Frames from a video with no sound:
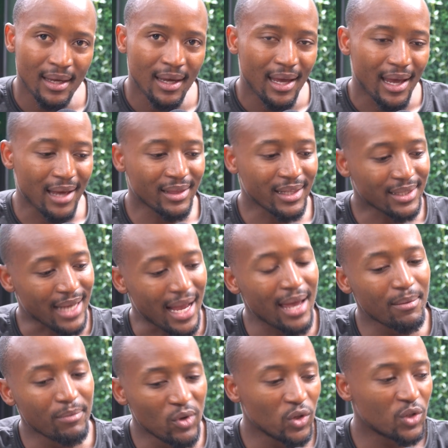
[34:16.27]
At the time,
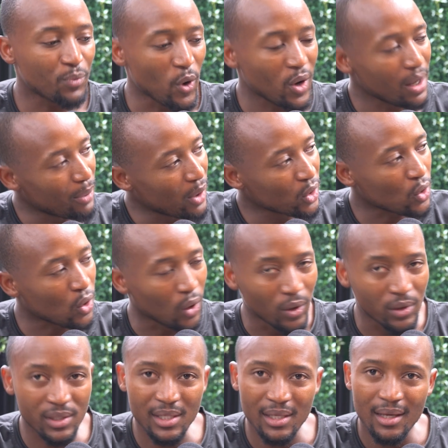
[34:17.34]
you spoke about
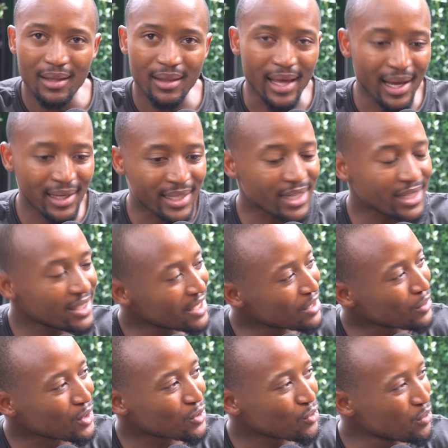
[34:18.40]
calls. The attention was
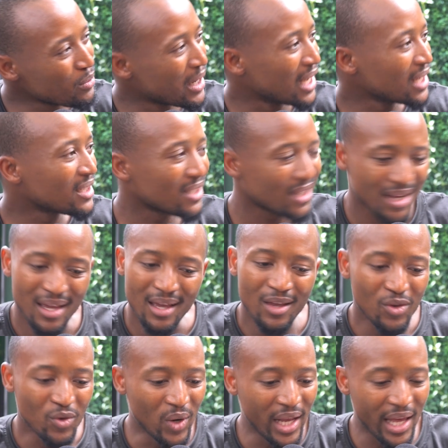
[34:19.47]
too much.
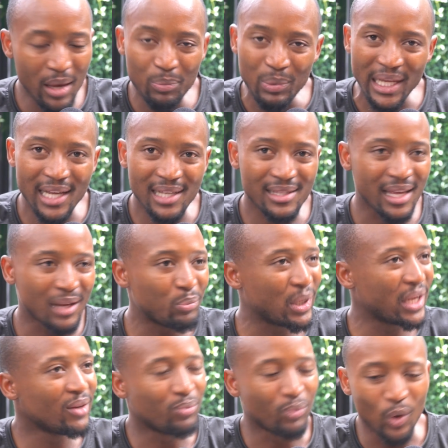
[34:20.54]
You'll hear players that played
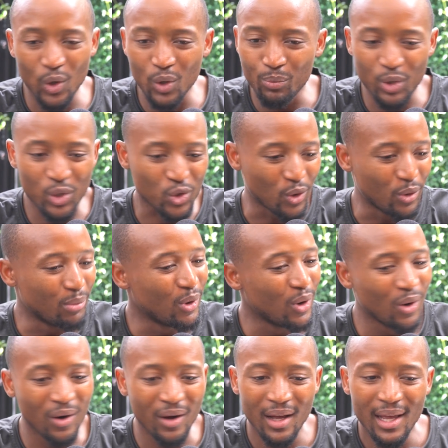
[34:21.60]
Bojomo
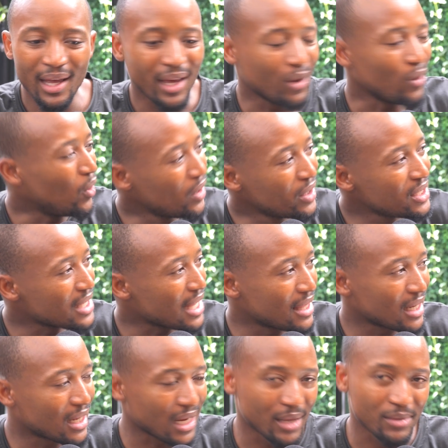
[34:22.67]
and all these other
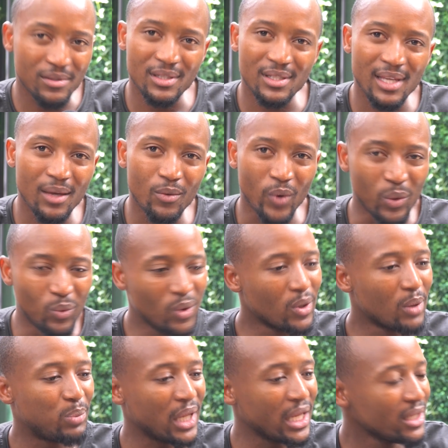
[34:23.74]
clubs to say, when we were
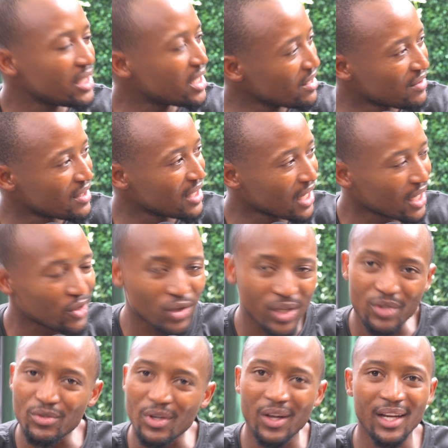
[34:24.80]
playing Chiefs,
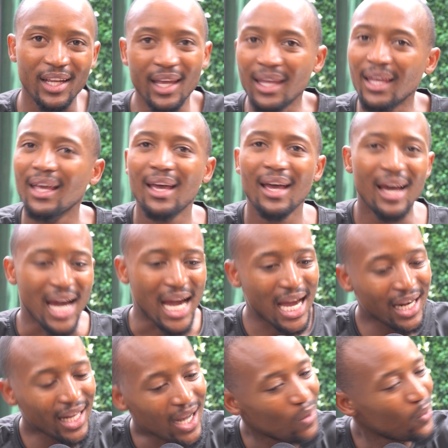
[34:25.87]
hey,
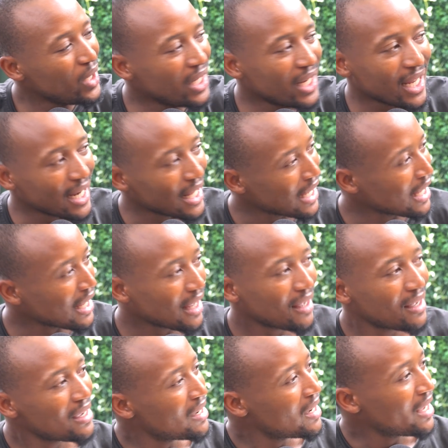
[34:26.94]
Alka winner,
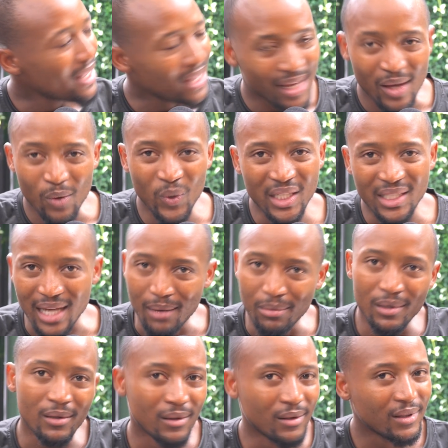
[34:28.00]
we
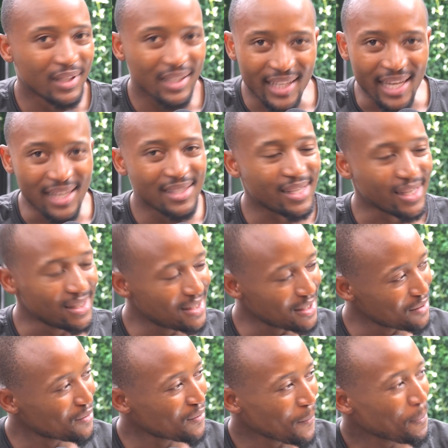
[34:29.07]
double the incentive.
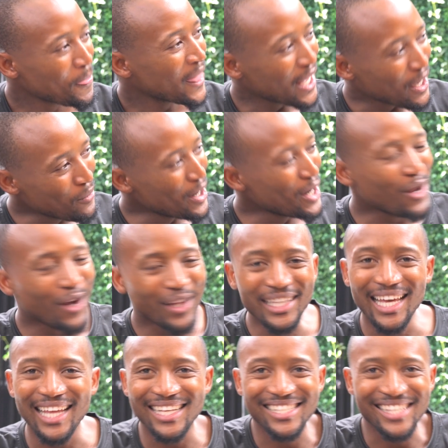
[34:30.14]
And when on the
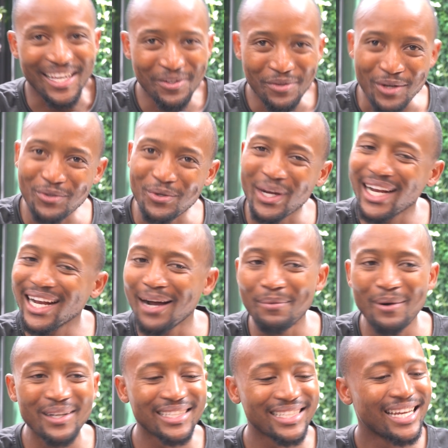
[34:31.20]
other side, you're talking about
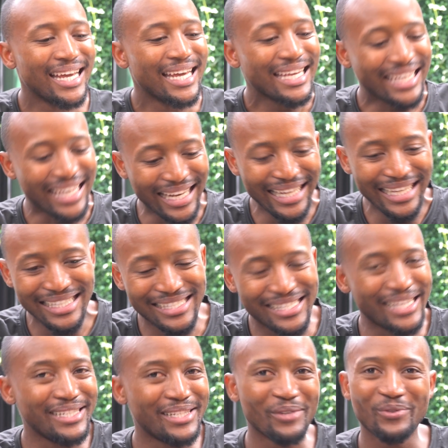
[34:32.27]
getting
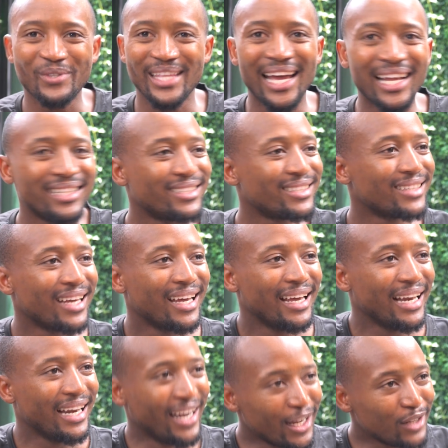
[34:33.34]
incentives that
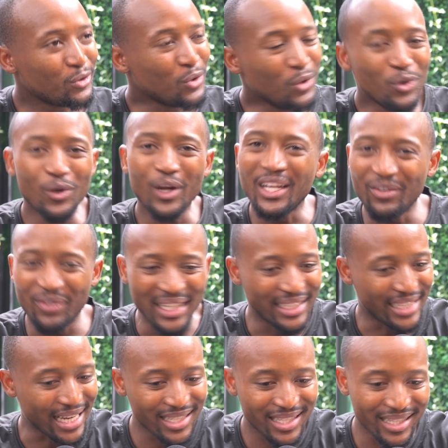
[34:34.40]
let you not even
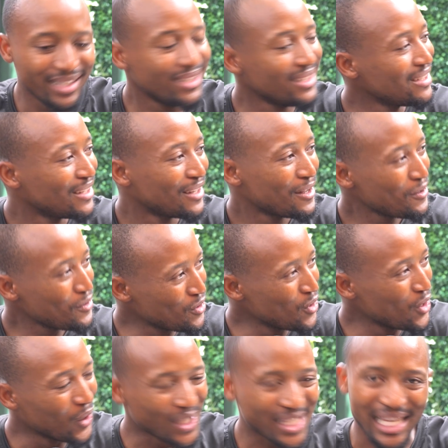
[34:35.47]
touching,
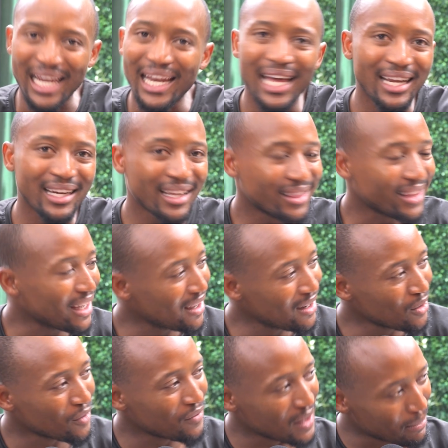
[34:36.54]
your salary at the end of
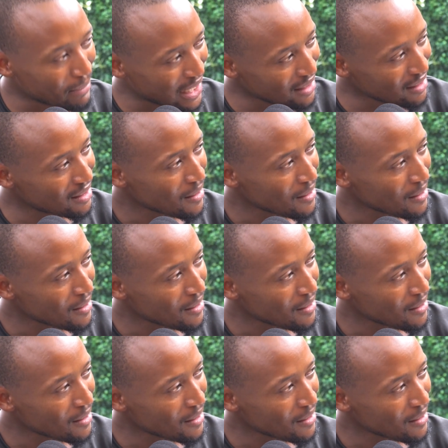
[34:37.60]
the month.